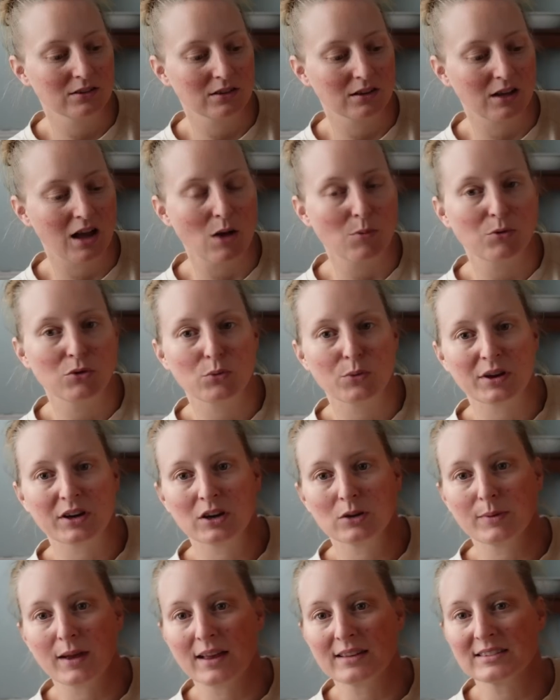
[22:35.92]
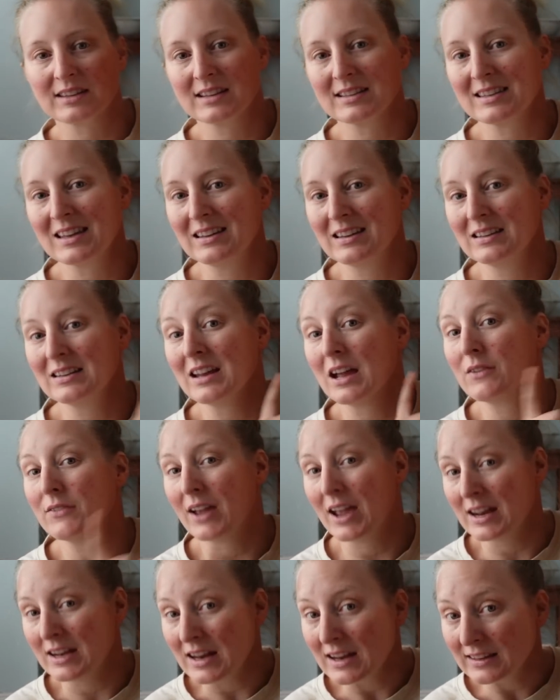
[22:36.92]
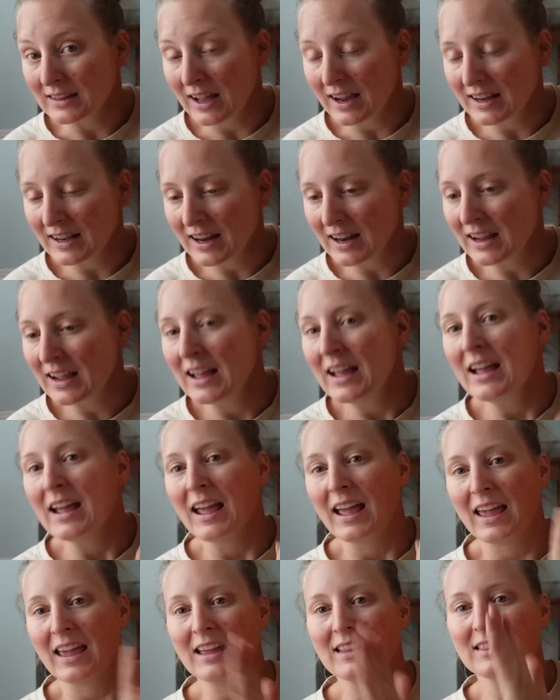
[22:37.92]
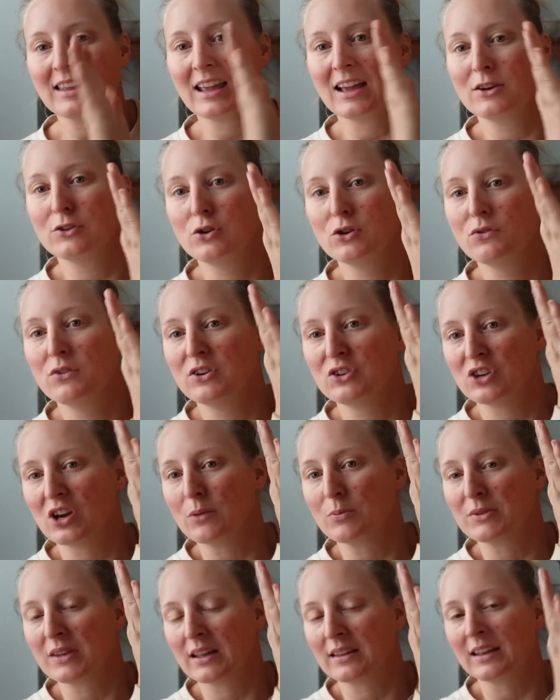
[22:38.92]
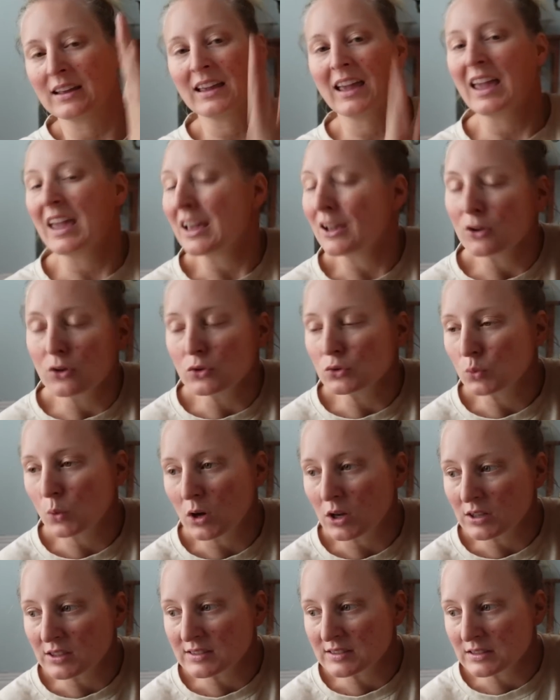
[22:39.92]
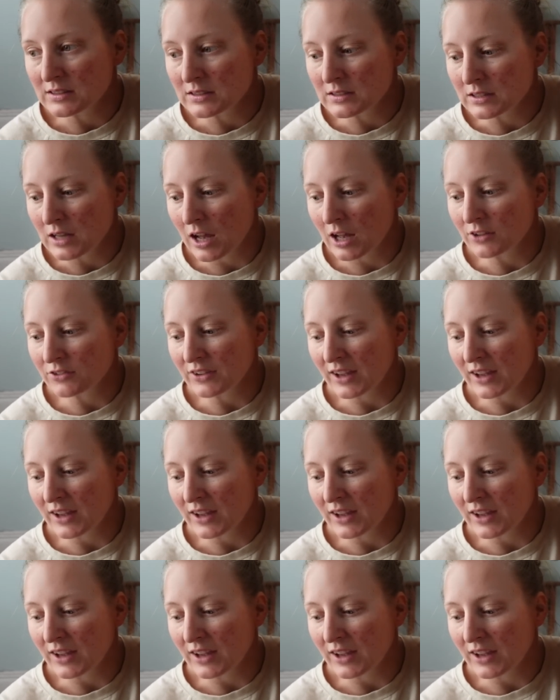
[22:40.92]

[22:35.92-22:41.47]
a couple wicker baskets that didn't have any lining and they had goofy shapes. They had like angled walls and stuff,